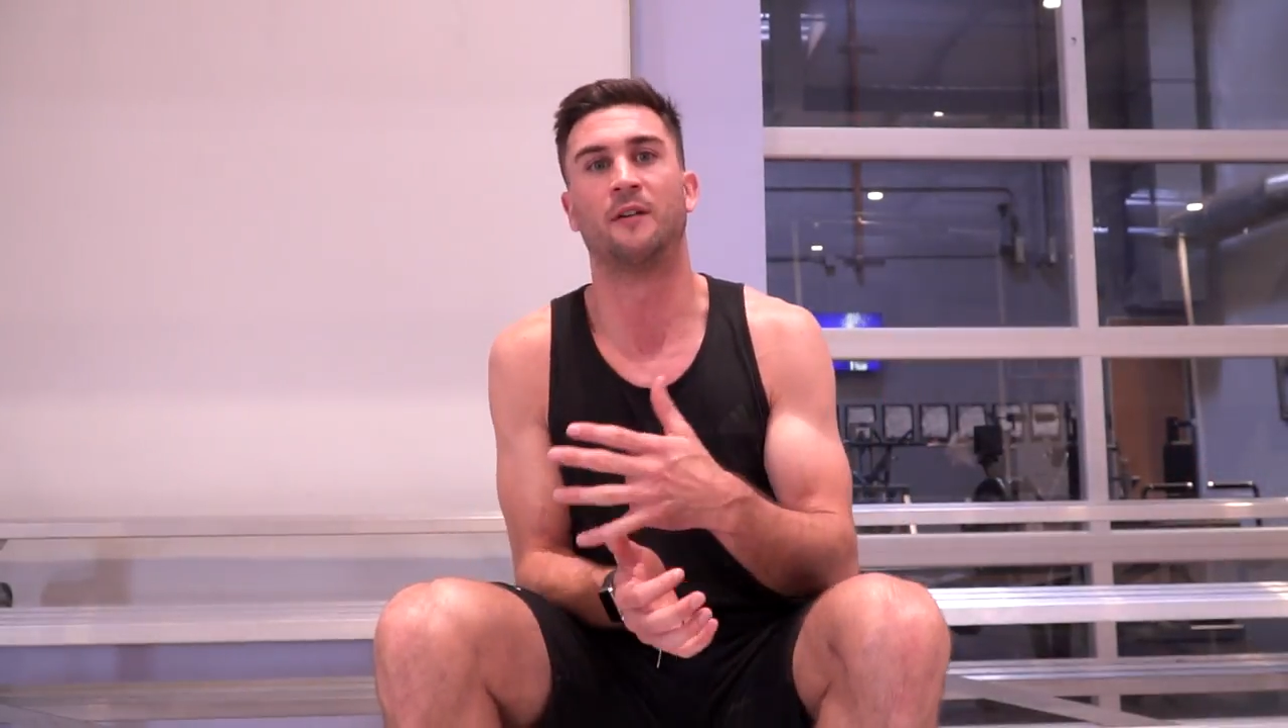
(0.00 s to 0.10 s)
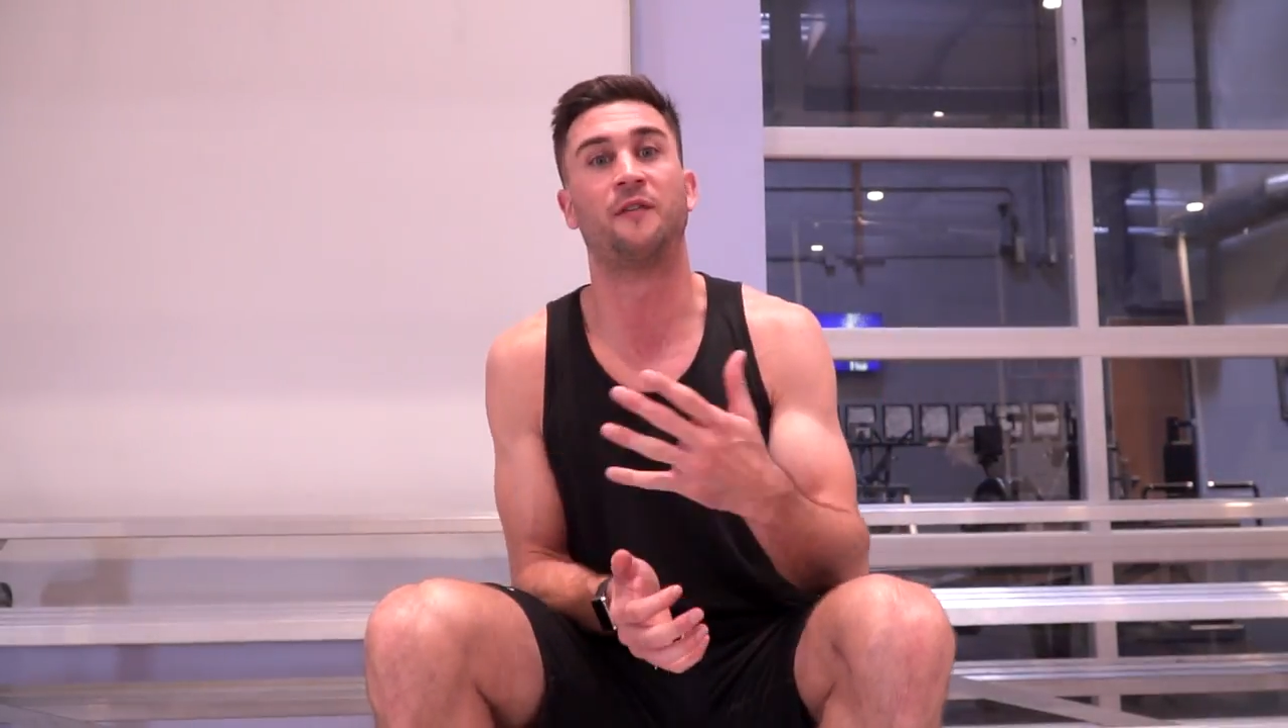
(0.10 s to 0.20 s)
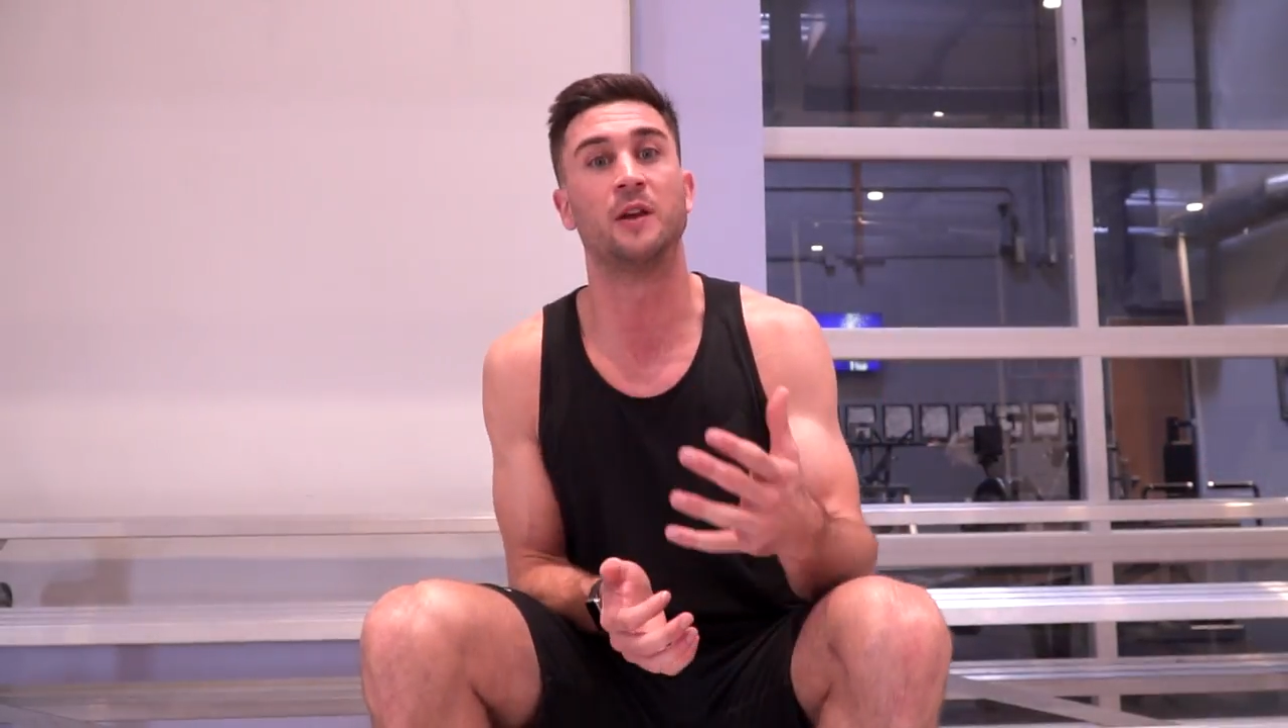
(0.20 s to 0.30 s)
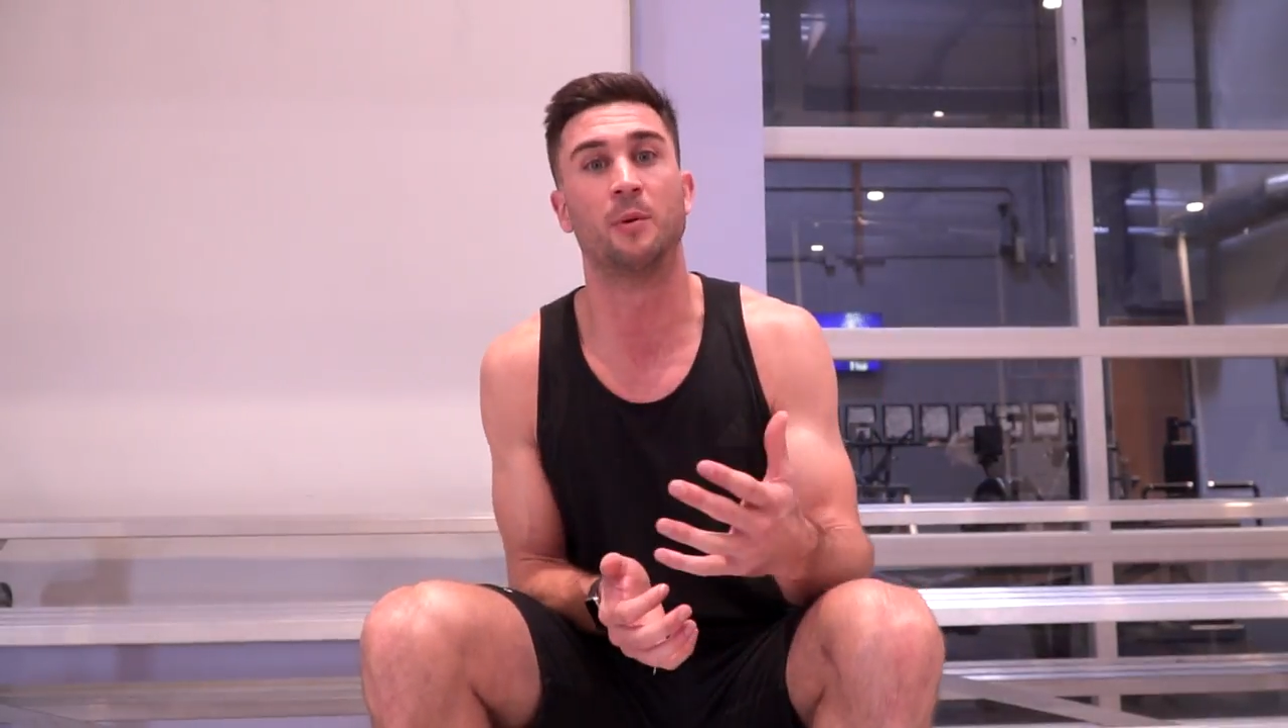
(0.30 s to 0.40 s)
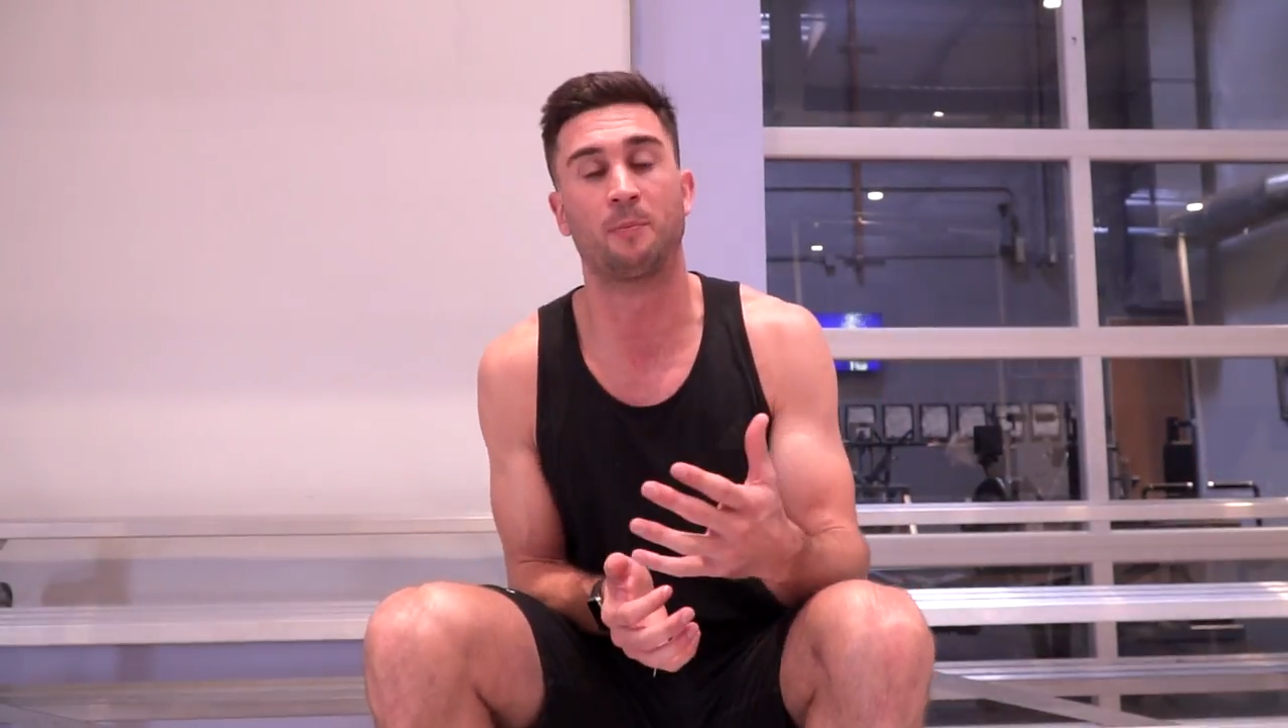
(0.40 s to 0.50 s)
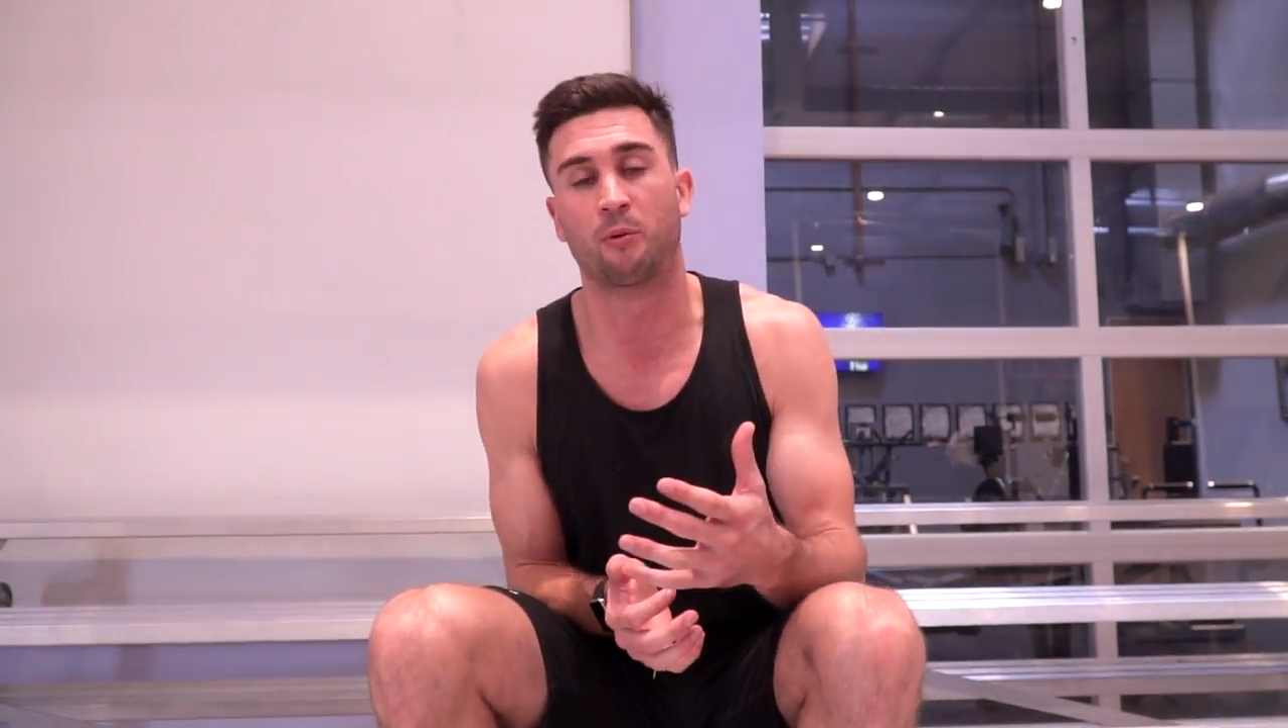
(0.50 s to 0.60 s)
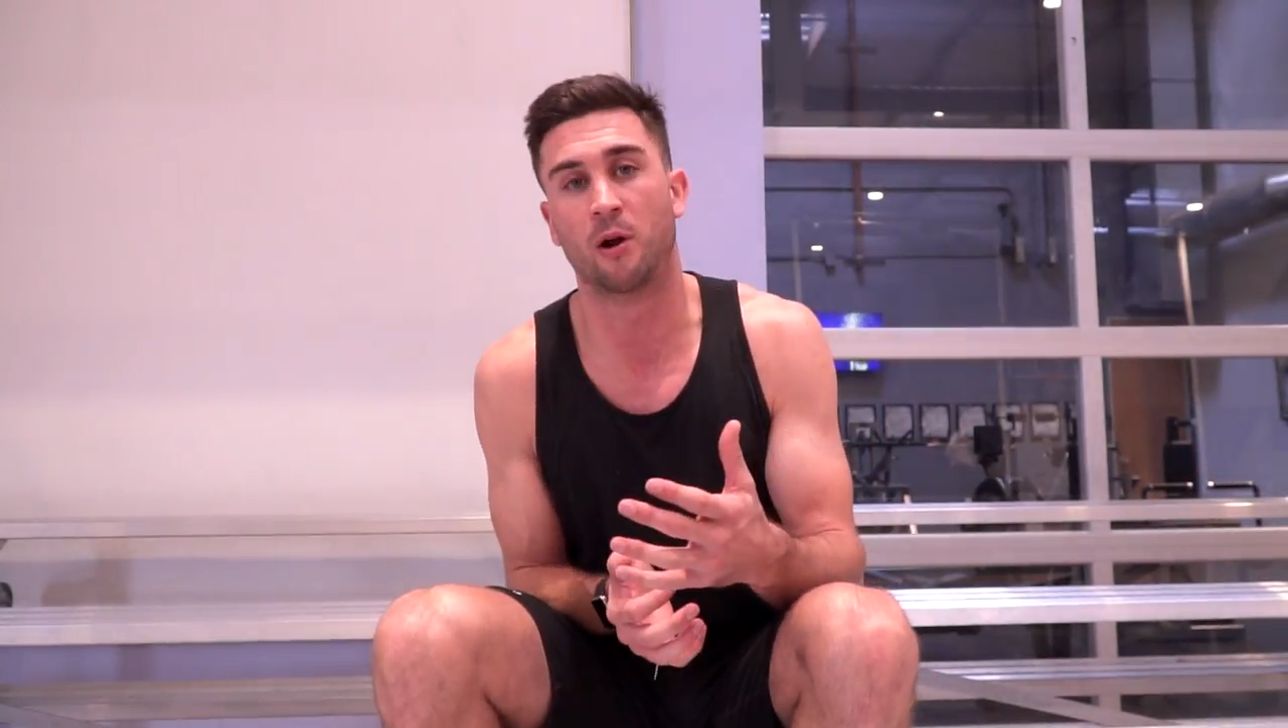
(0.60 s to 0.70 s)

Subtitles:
a FIBA